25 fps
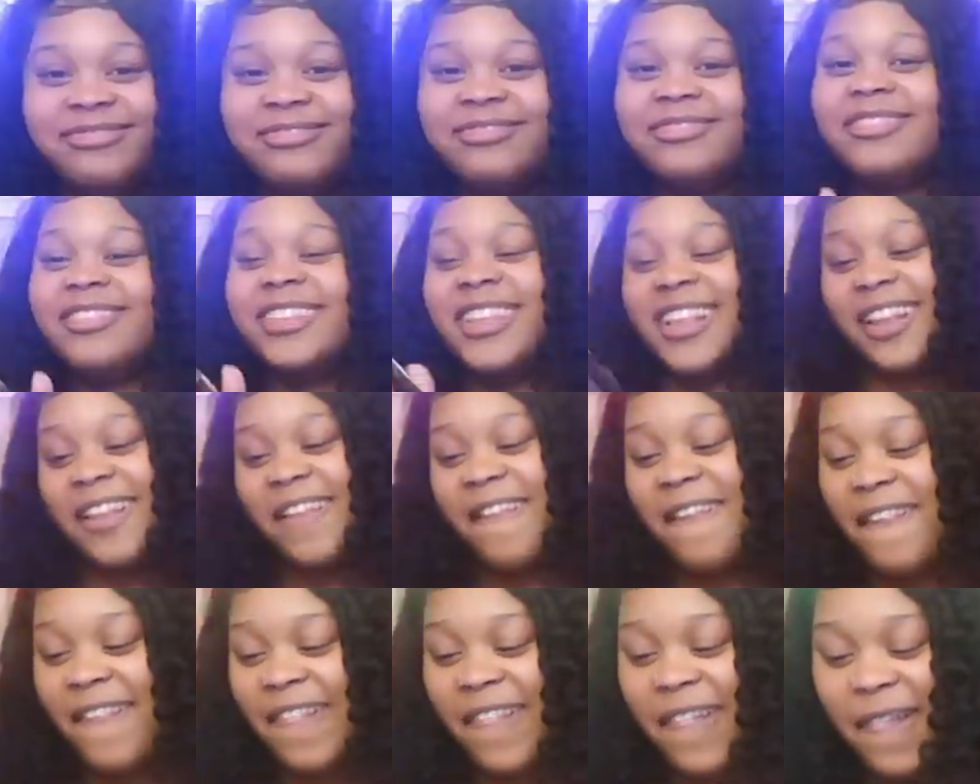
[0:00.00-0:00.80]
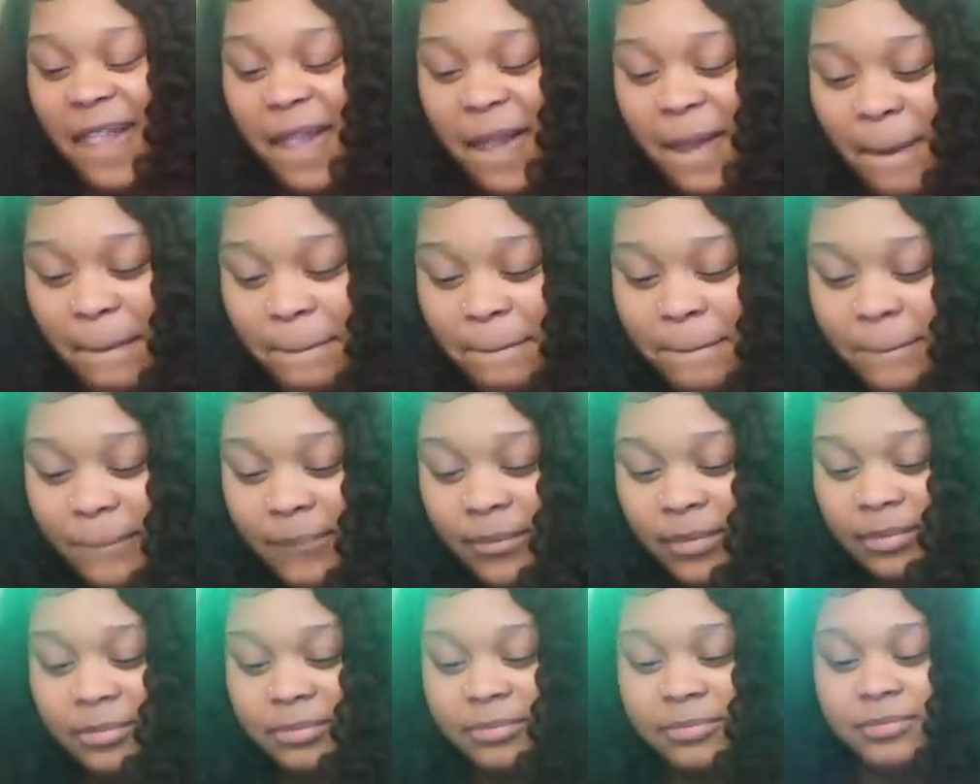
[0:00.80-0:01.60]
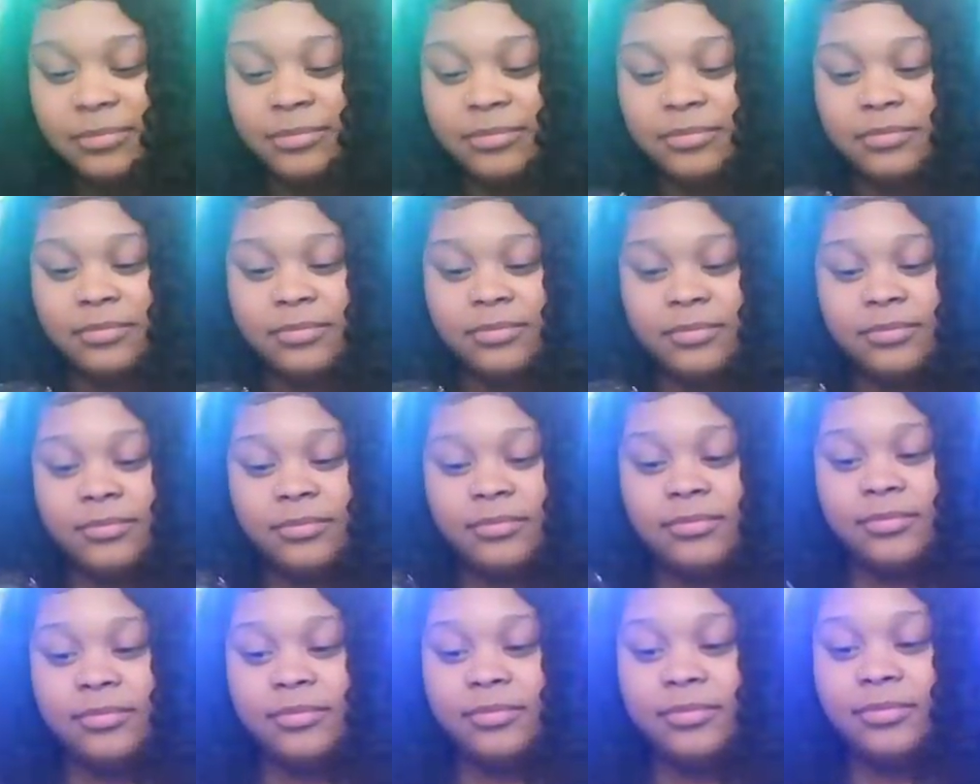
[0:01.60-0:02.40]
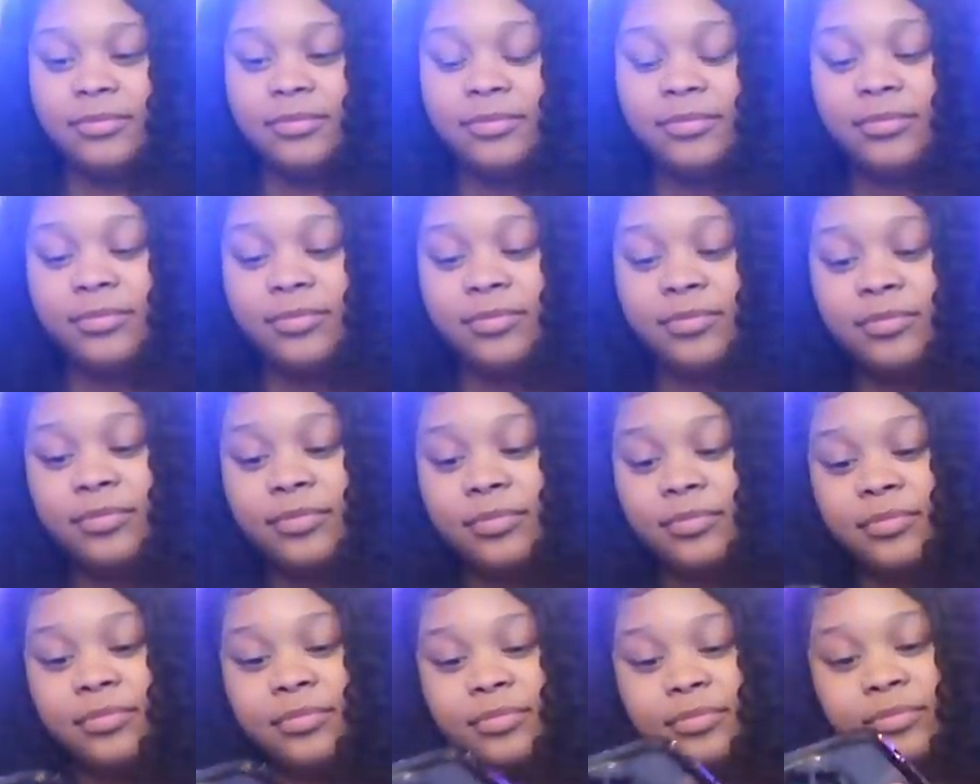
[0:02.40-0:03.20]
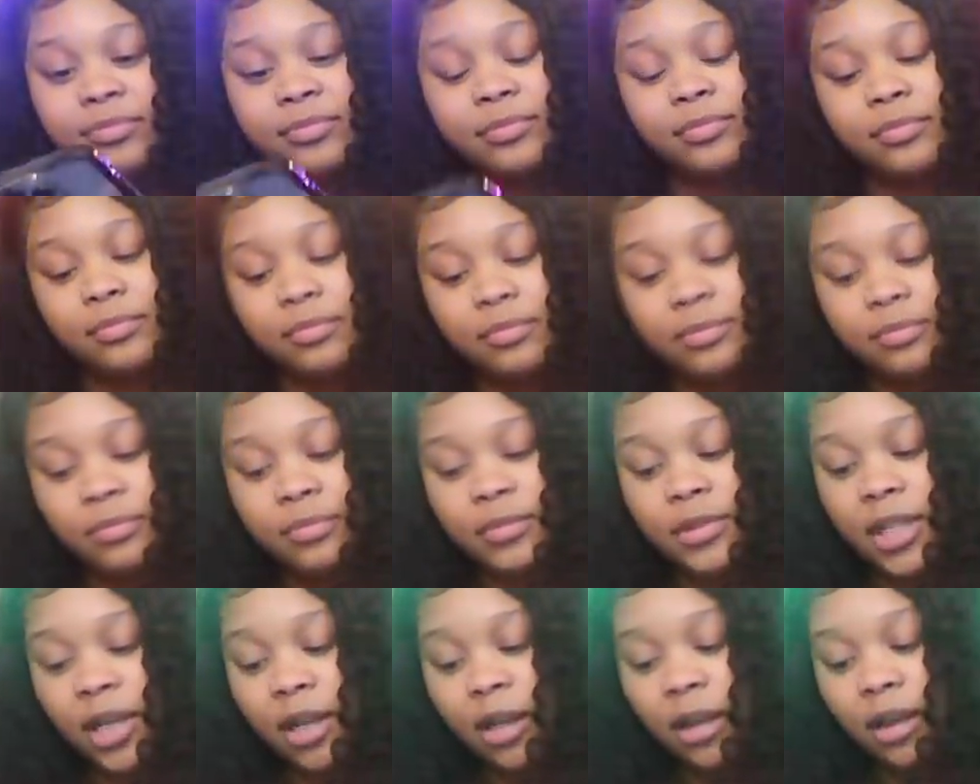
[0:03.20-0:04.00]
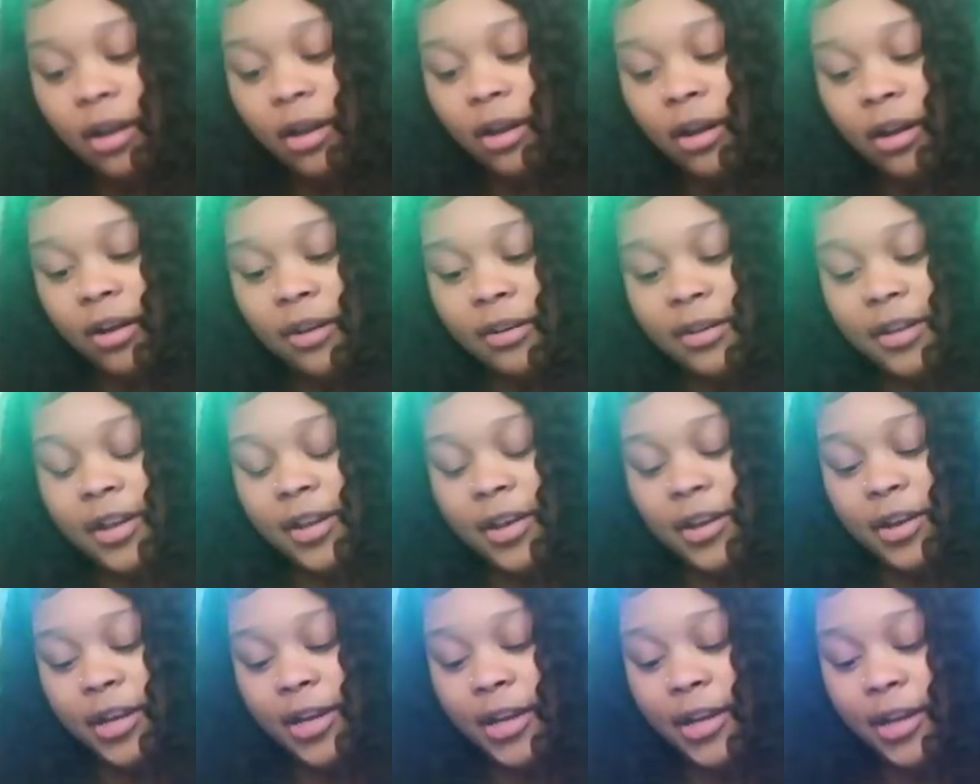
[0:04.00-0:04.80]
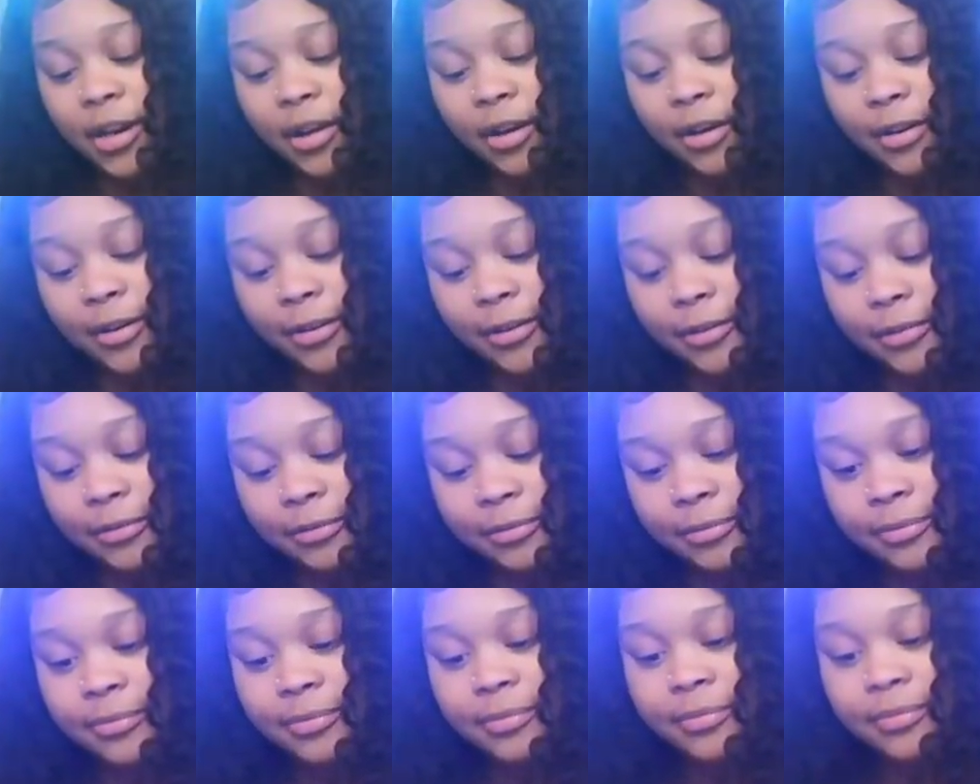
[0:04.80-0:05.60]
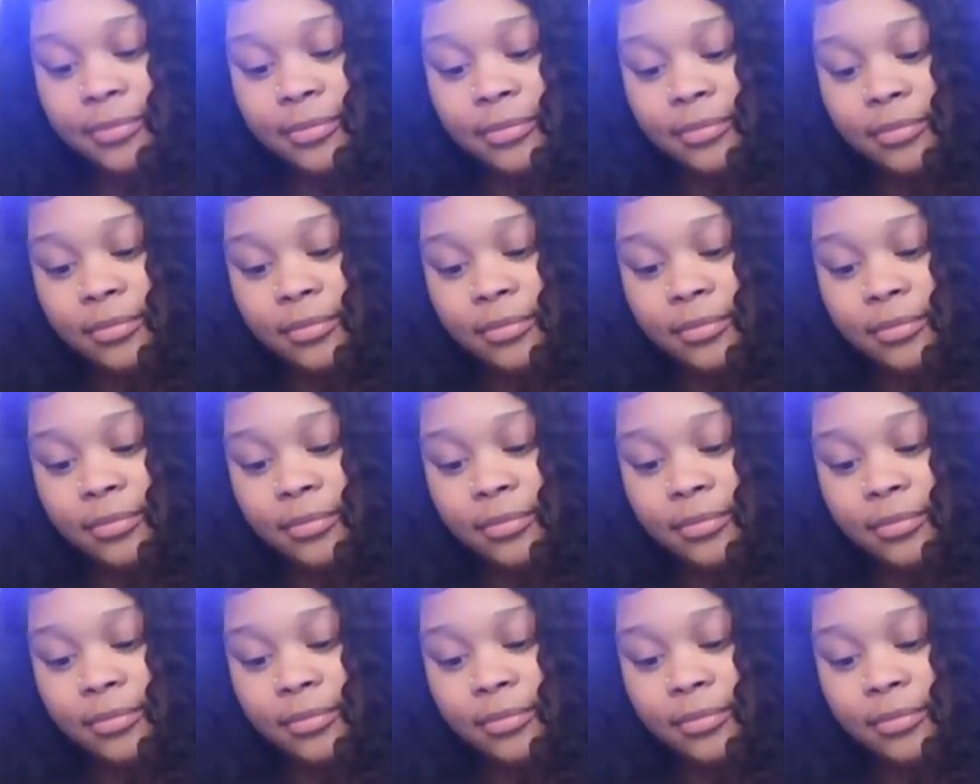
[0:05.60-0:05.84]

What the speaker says: The person shown says nothing.